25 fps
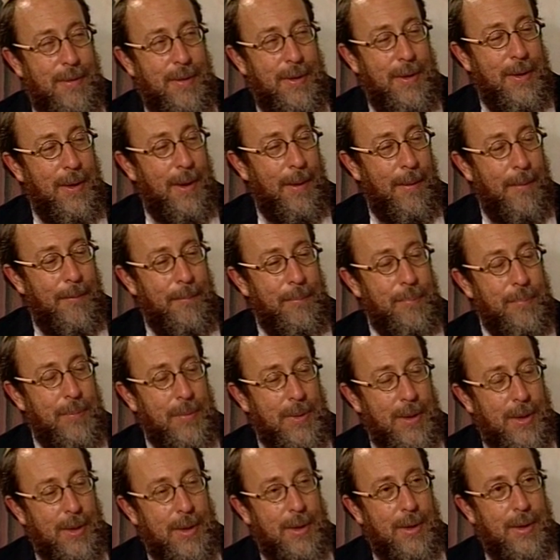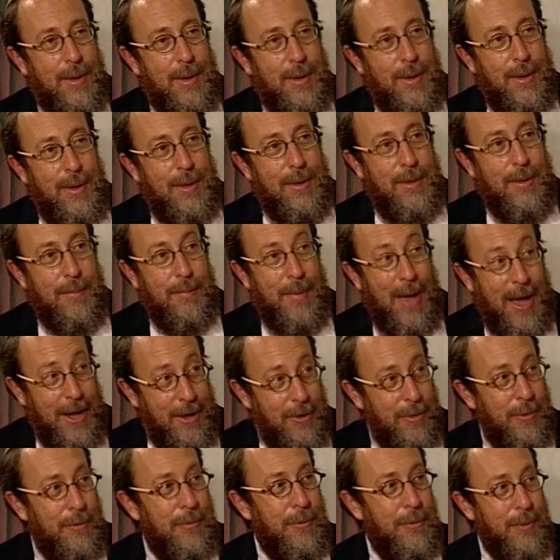the
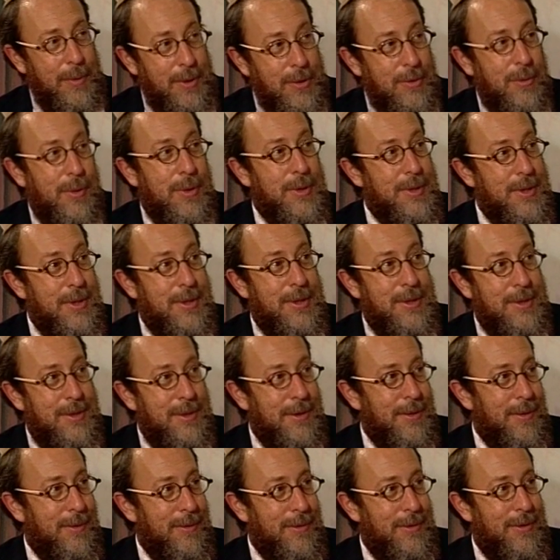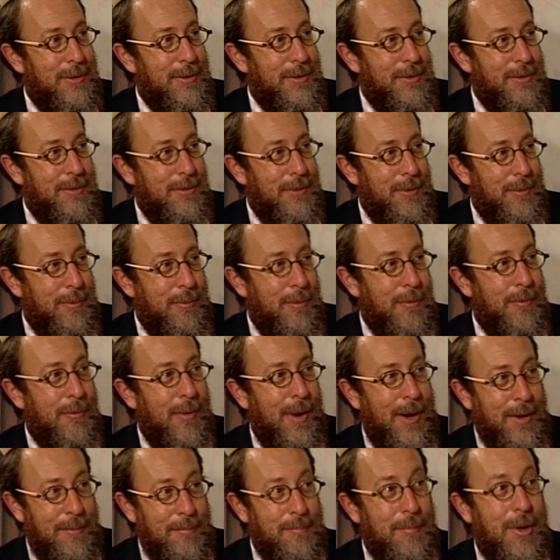battle over resources to
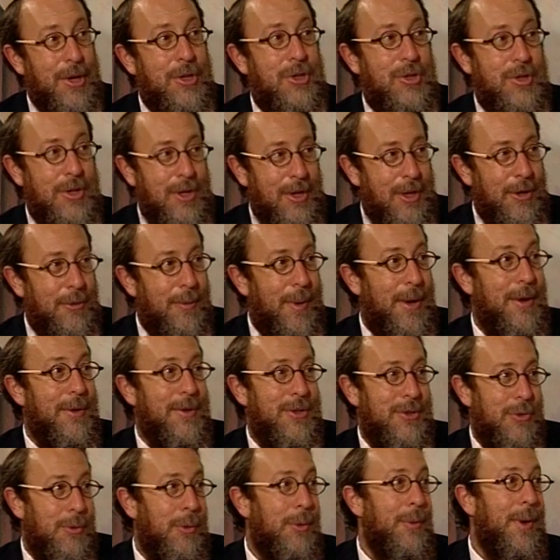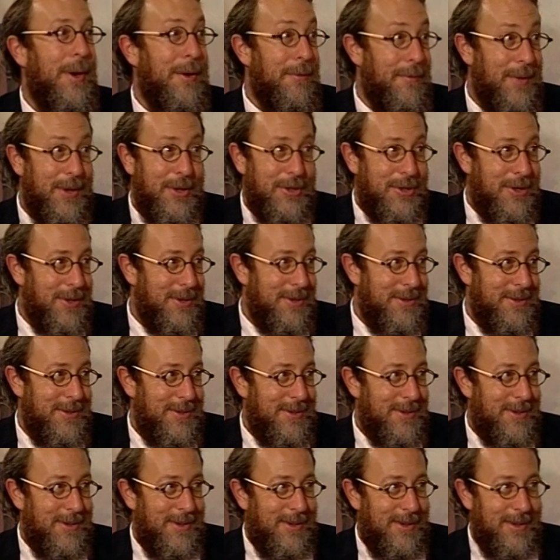provide much needed school
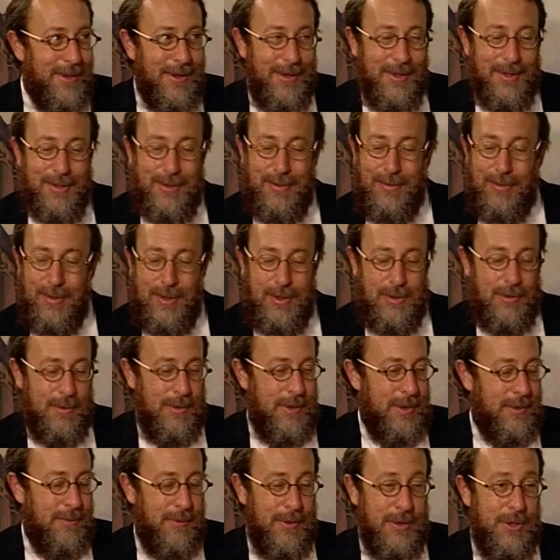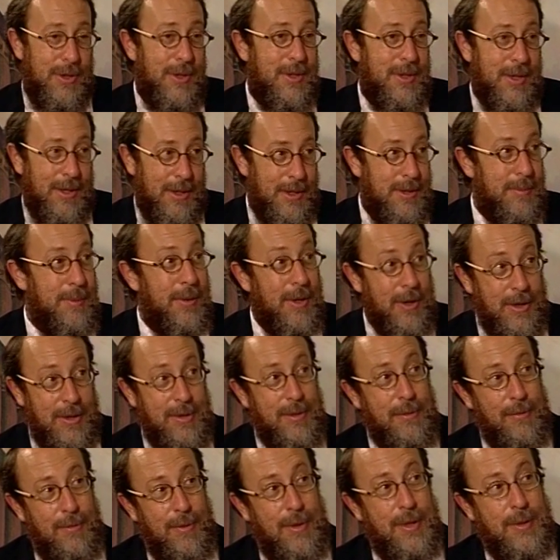renovations is vicious, and it's
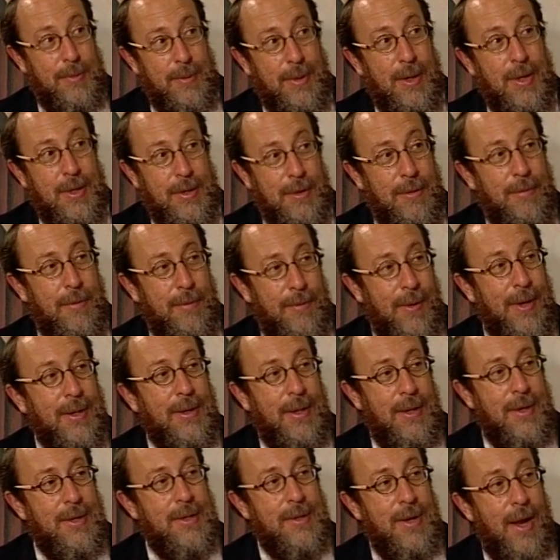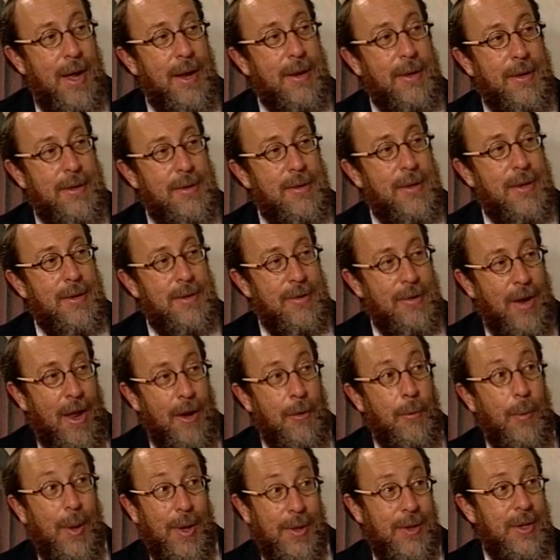because of the fact that it's
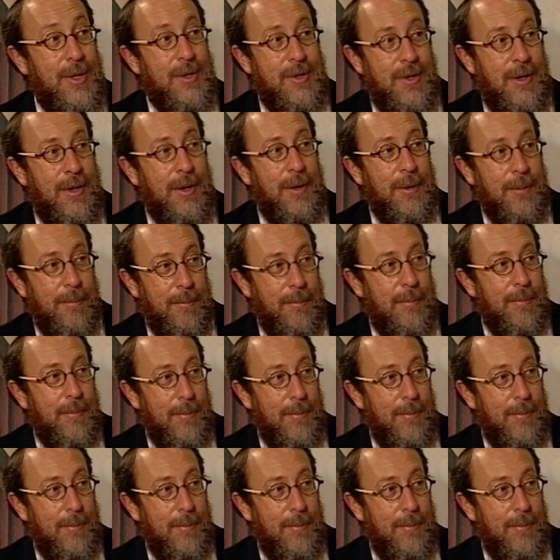not a wealthy city.